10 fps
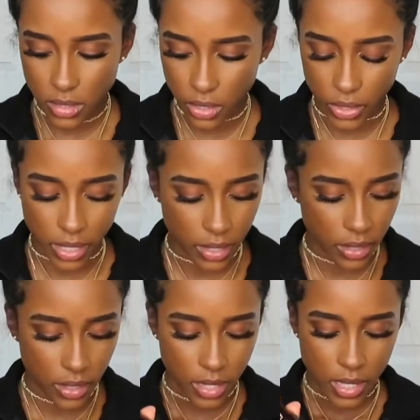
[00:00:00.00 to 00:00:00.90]
so
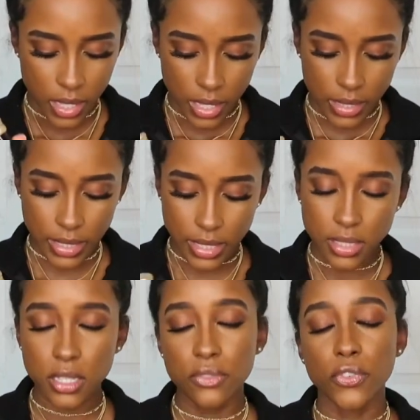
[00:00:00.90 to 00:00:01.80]
yeah this
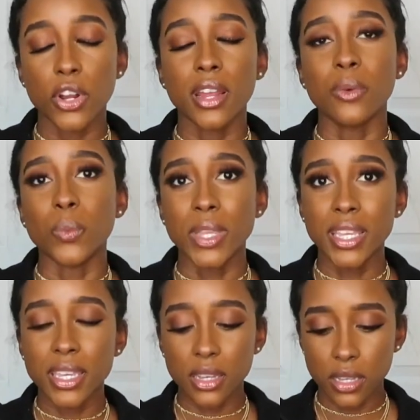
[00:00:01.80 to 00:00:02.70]
is good for a
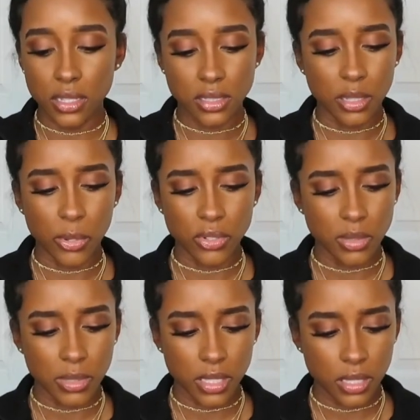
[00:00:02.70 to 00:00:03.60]
week
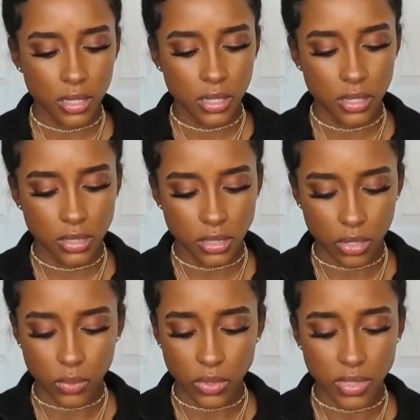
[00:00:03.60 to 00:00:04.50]
supposedly so
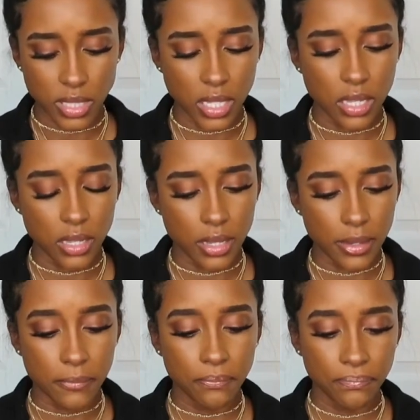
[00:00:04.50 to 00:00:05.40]
we'll see
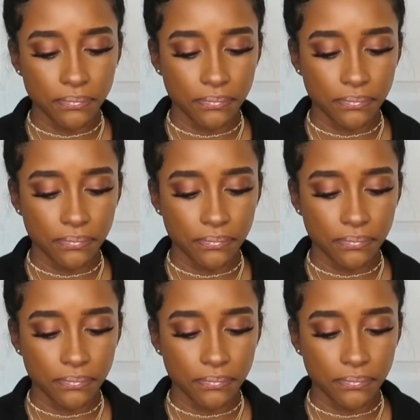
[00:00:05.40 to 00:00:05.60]
um